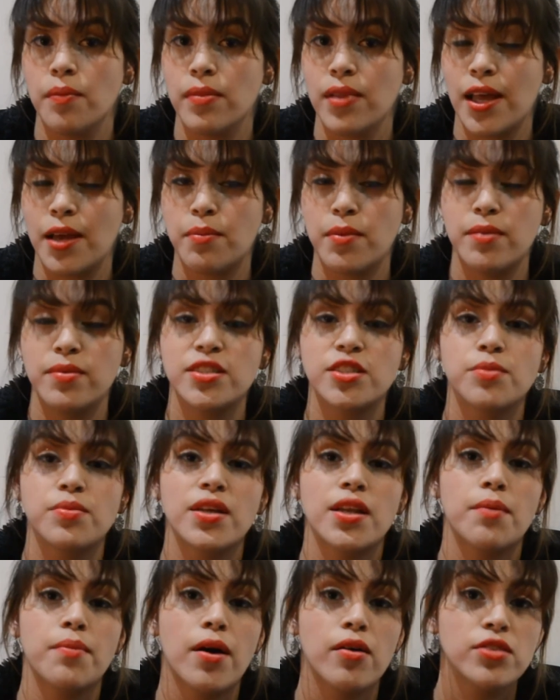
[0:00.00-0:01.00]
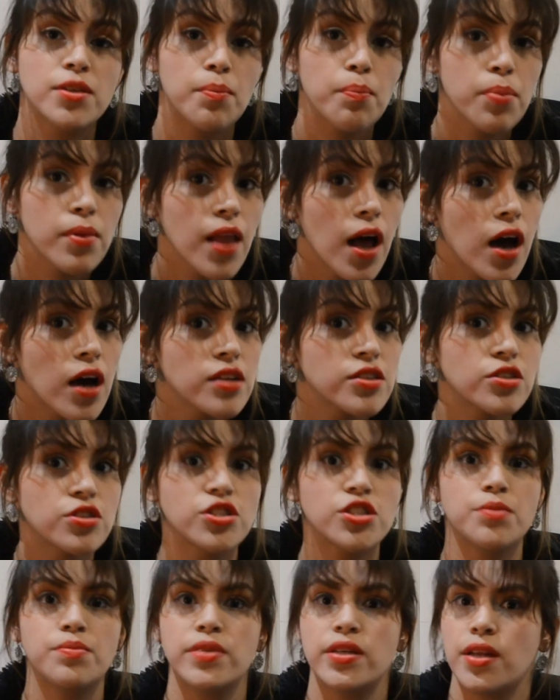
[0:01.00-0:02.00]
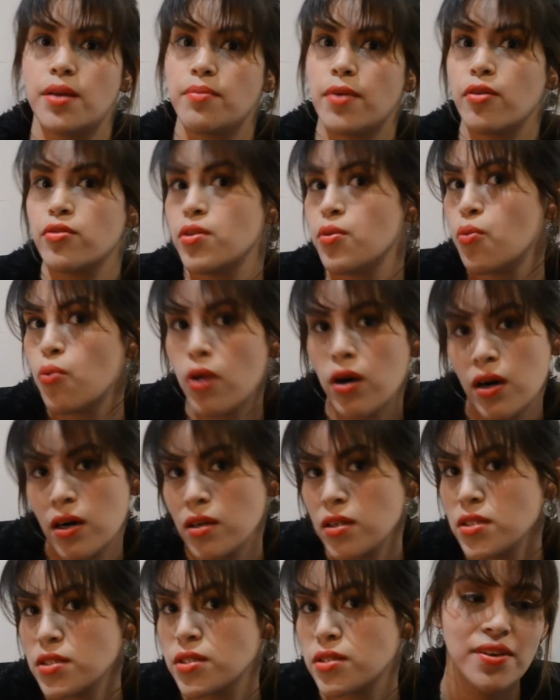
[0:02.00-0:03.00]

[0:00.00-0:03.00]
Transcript: like maybe something about the plot or something about the world.